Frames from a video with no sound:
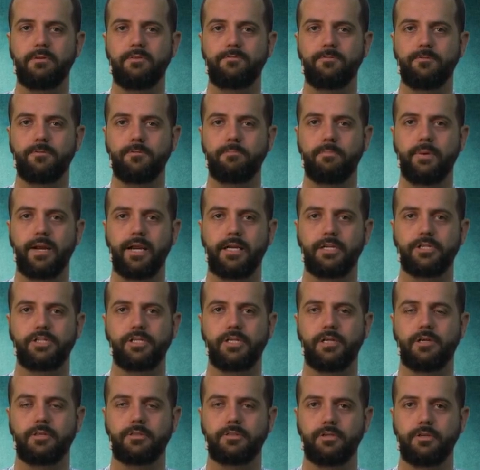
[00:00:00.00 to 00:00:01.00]
Food
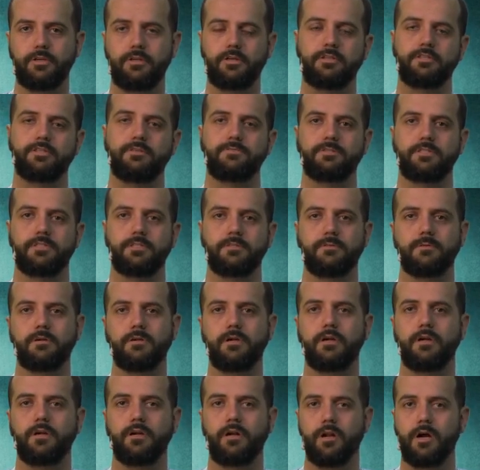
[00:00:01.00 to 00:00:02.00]
Packaging Alternatives,
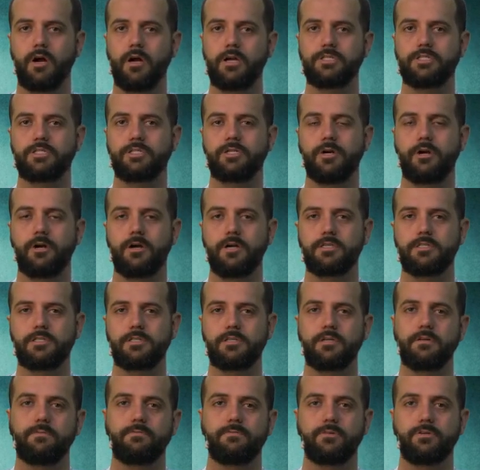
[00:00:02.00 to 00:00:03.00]
Glass
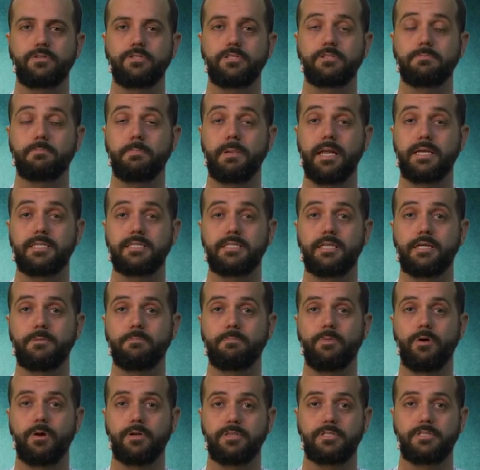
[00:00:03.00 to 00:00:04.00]
Jars versus
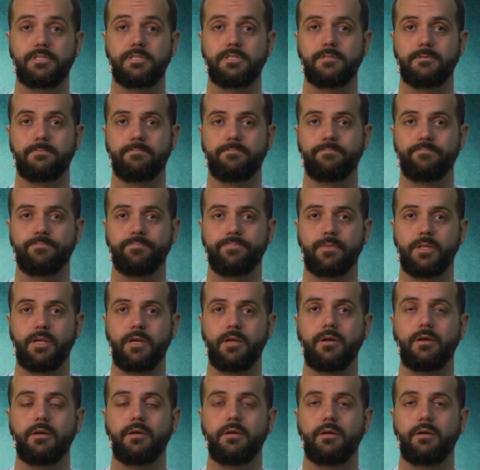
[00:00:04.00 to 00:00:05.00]
Plastic Pots.
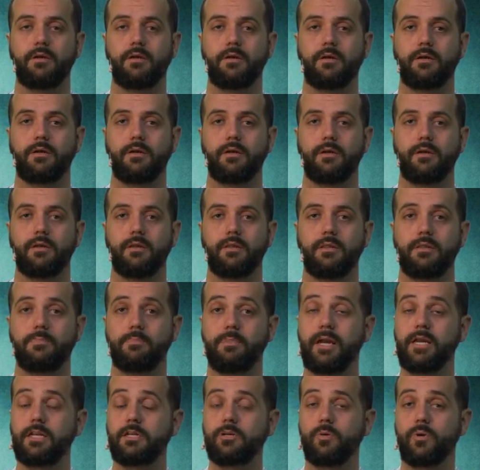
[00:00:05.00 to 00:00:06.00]
The
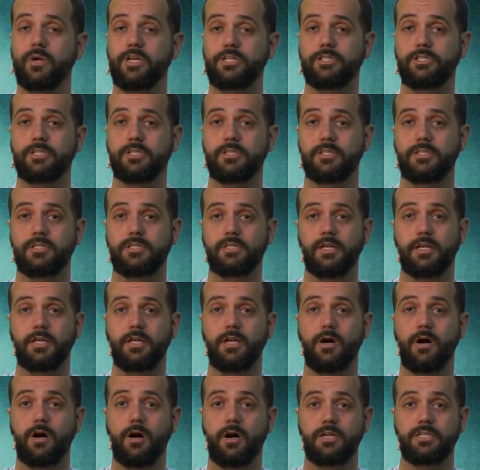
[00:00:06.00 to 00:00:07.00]
main question the
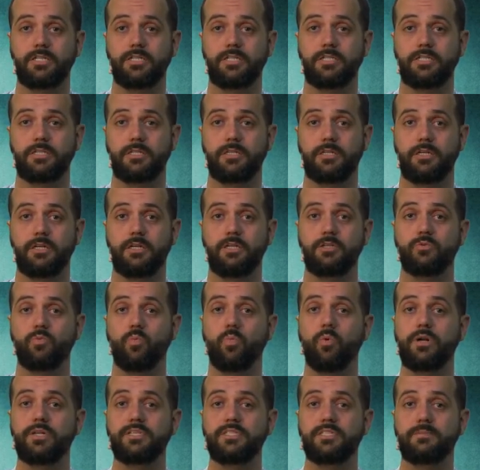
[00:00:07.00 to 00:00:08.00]
study asks is,
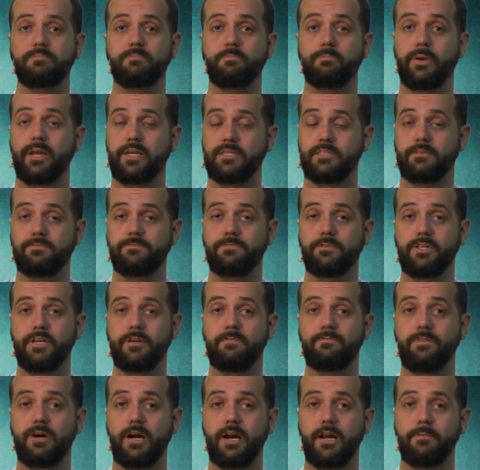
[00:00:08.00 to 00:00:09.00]
what is better for the
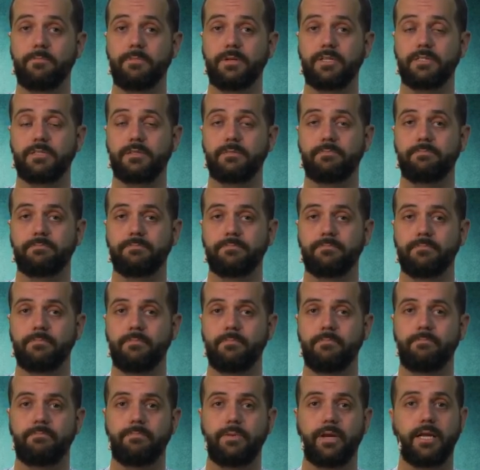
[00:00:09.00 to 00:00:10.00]
environment?
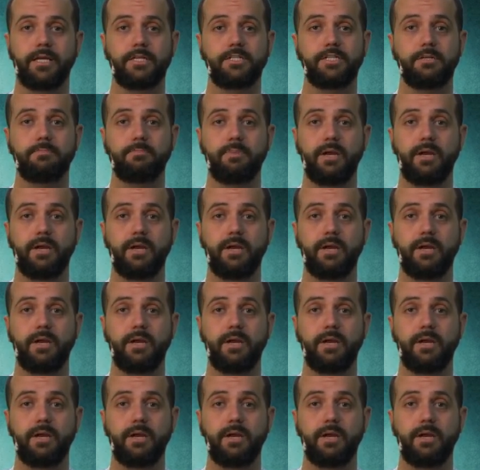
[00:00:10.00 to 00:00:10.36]
Packaging